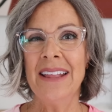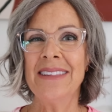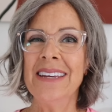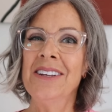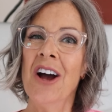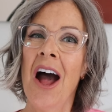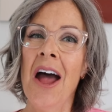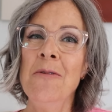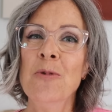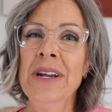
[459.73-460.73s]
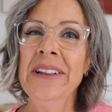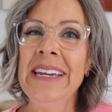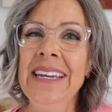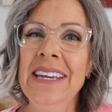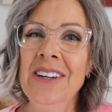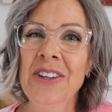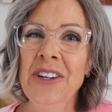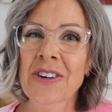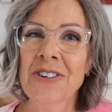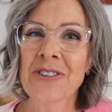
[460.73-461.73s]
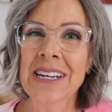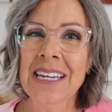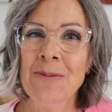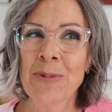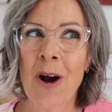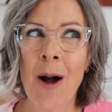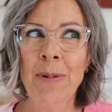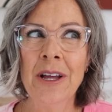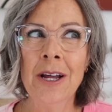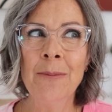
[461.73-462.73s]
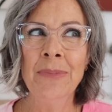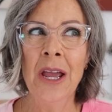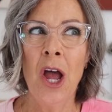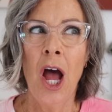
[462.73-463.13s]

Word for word: Did God really heal your drinking problem?